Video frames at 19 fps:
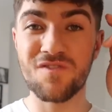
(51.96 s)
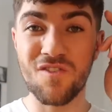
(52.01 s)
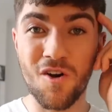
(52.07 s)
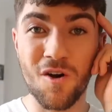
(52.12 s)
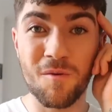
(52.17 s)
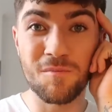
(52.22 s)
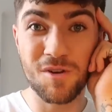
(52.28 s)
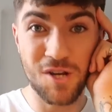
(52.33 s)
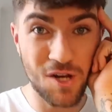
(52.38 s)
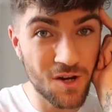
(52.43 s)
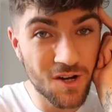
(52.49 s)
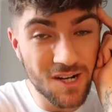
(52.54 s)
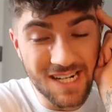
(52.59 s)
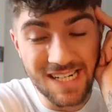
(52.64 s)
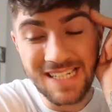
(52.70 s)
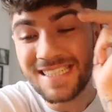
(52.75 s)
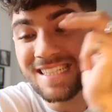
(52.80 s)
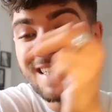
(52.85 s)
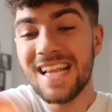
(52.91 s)
from New
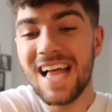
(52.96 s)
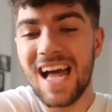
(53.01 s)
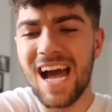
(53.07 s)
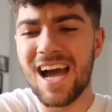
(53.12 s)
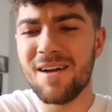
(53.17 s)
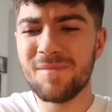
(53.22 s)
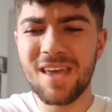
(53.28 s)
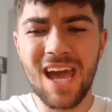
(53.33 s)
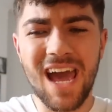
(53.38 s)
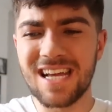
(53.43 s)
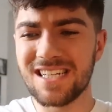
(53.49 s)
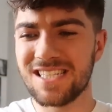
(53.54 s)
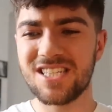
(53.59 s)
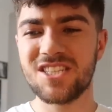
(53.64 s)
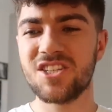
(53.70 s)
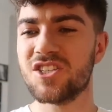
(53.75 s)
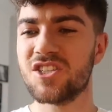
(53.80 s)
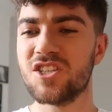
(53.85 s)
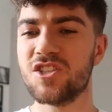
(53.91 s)
Look. Yeah, and
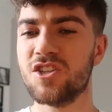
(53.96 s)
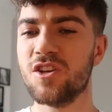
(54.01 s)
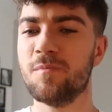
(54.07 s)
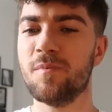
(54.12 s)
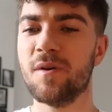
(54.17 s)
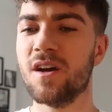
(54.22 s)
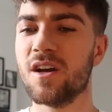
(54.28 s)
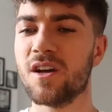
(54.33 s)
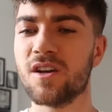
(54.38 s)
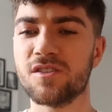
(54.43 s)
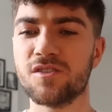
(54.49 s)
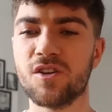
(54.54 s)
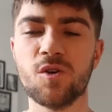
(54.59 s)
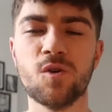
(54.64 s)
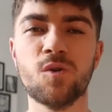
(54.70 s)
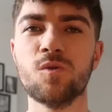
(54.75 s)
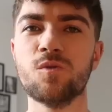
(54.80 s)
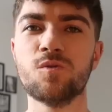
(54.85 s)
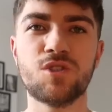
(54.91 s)
it's just a super
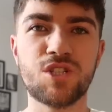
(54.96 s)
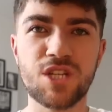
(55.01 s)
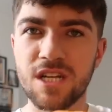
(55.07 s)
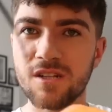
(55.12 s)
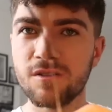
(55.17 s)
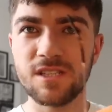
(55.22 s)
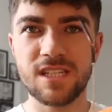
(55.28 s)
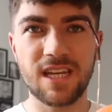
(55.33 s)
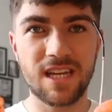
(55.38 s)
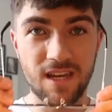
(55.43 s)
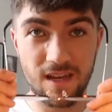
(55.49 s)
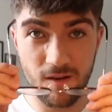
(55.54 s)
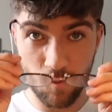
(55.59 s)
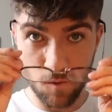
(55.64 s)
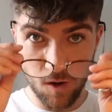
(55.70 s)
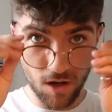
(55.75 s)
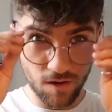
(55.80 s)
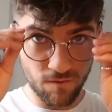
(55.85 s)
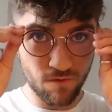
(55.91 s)
cool, chill day
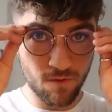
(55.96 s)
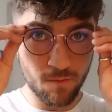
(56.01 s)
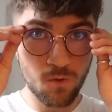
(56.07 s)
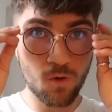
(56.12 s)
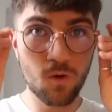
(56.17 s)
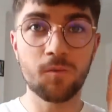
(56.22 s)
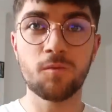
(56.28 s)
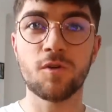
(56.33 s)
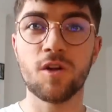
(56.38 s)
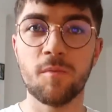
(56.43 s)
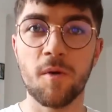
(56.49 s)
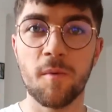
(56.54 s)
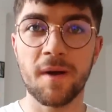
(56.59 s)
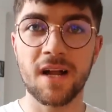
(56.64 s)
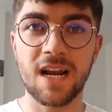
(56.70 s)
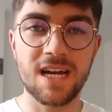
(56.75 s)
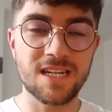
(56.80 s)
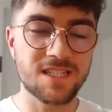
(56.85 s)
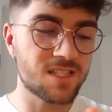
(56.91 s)
working from home. I'm going to put
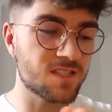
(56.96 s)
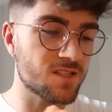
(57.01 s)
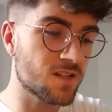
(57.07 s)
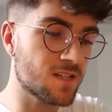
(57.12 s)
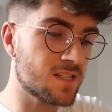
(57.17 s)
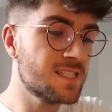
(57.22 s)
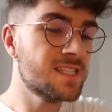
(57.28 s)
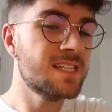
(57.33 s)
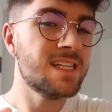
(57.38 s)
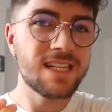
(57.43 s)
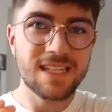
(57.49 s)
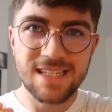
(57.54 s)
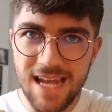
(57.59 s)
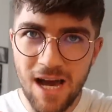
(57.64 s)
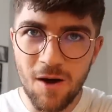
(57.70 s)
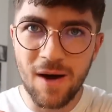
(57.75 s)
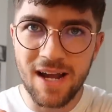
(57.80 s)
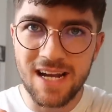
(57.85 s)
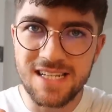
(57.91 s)
my glasses on.
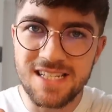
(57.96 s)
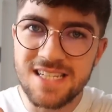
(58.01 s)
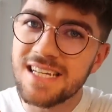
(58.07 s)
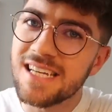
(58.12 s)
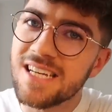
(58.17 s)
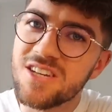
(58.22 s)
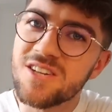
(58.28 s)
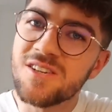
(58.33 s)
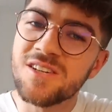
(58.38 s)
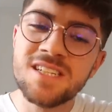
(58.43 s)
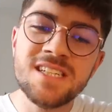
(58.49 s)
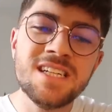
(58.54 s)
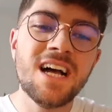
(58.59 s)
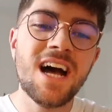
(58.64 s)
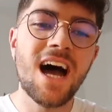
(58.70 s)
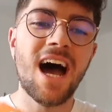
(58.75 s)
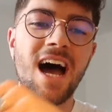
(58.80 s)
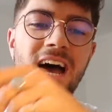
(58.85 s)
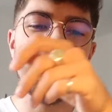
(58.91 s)
Now I can see you.
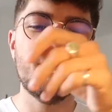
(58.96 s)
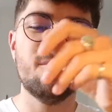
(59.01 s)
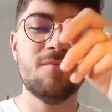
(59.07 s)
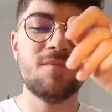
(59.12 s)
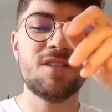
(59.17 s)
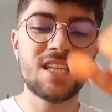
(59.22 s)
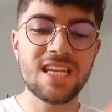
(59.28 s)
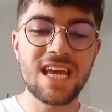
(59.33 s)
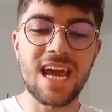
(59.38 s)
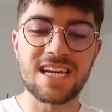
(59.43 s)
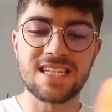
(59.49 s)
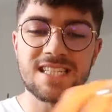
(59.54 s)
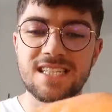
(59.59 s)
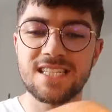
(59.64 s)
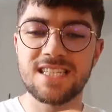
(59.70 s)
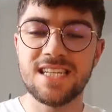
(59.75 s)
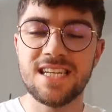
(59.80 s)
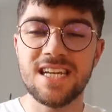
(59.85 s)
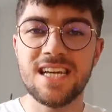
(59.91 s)
So yes,
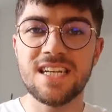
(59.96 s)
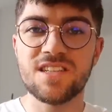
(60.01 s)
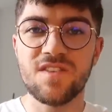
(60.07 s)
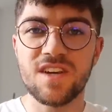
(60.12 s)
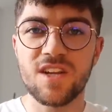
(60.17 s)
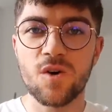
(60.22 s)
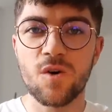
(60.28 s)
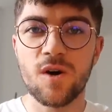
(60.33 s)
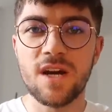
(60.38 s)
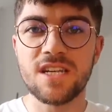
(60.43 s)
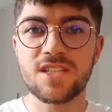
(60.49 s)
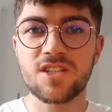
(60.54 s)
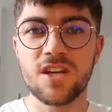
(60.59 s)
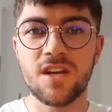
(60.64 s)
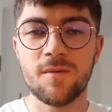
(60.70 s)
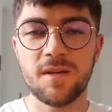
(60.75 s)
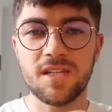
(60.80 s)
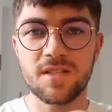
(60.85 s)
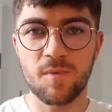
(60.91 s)
today's video is
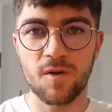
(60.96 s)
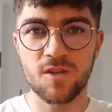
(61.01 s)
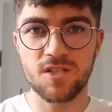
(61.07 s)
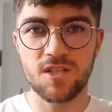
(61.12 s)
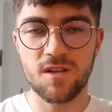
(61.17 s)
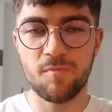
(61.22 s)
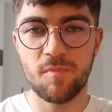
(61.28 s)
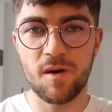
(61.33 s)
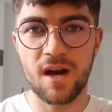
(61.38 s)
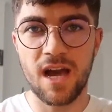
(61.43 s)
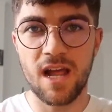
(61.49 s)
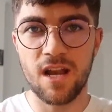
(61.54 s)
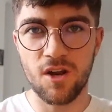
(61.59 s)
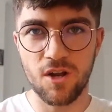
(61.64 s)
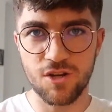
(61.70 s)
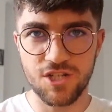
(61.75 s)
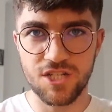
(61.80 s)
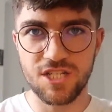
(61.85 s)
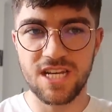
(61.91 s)
going to be sponsored by
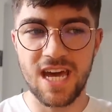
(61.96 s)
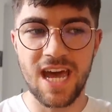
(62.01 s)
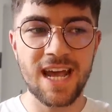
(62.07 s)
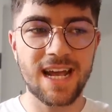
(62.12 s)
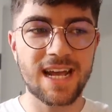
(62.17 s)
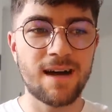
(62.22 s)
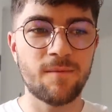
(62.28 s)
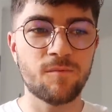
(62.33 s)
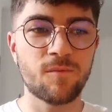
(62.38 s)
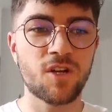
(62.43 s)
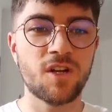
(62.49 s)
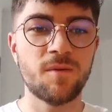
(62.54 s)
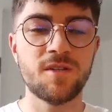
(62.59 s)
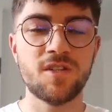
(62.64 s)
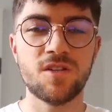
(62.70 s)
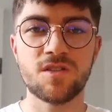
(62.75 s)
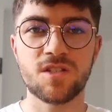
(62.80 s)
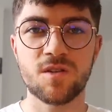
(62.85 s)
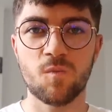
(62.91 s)
Logitech. I'm going to be
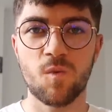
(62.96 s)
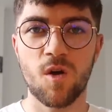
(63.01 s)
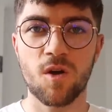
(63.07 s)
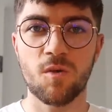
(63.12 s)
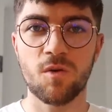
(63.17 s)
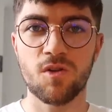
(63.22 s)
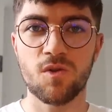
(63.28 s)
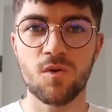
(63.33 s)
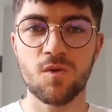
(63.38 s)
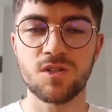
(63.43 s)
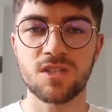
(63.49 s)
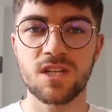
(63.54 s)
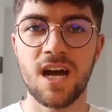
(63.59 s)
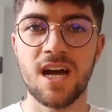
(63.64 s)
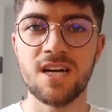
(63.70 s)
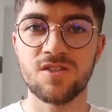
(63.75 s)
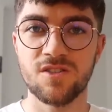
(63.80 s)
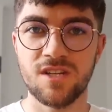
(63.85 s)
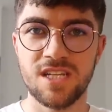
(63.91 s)
doing some work with those
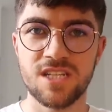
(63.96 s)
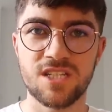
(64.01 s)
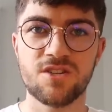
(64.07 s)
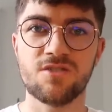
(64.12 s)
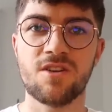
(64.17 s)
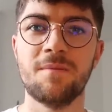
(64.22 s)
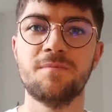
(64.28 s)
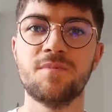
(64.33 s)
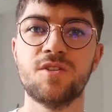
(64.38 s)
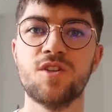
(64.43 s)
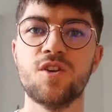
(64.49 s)
guys on Instagram